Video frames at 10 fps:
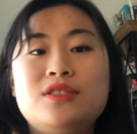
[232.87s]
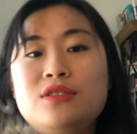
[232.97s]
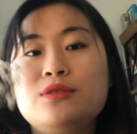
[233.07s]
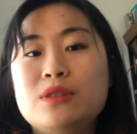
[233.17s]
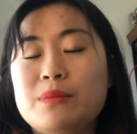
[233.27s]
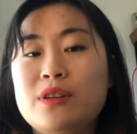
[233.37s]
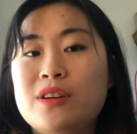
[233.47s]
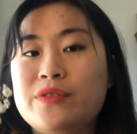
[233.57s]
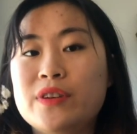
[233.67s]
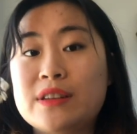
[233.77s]
Do something you
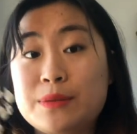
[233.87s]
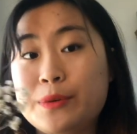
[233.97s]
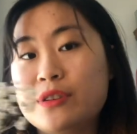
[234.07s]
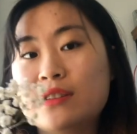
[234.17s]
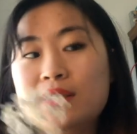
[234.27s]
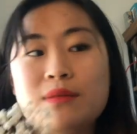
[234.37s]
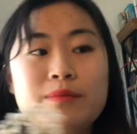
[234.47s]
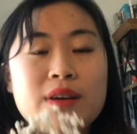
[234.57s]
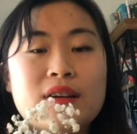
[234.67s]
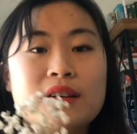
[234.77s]
have experience in
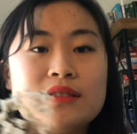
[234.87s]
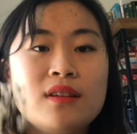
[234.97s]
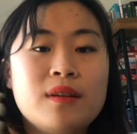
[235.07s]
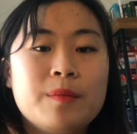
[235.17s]
because